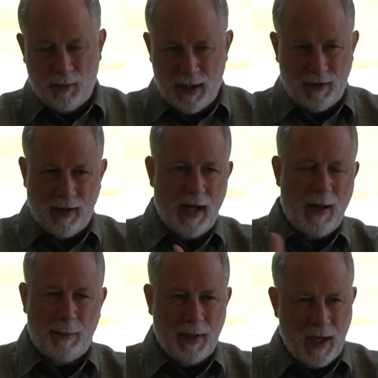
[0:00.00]
What is that
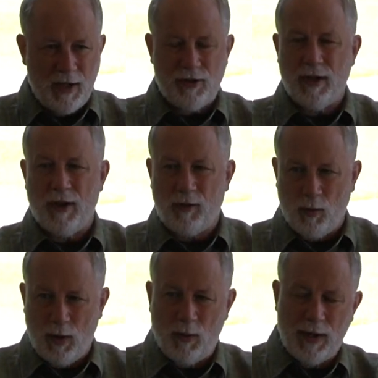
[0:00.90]
application to this?
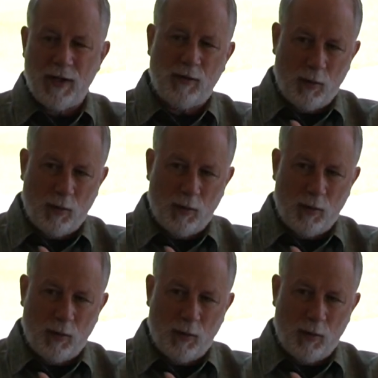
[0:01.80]
What would this,